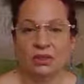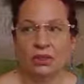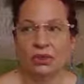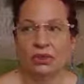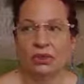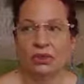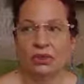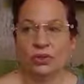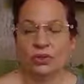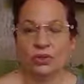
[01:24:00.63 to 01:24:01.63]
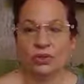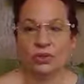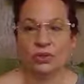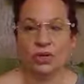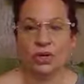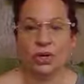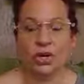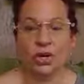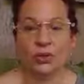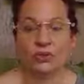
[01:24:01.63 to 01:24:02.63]
you're you're
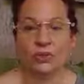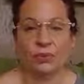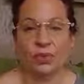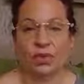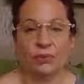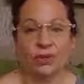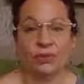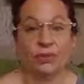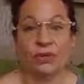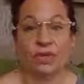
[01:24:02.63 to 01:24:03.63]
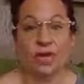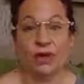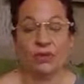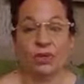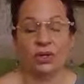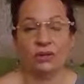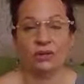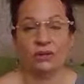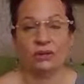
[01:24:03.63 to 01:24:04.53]
um, someone that people can count on,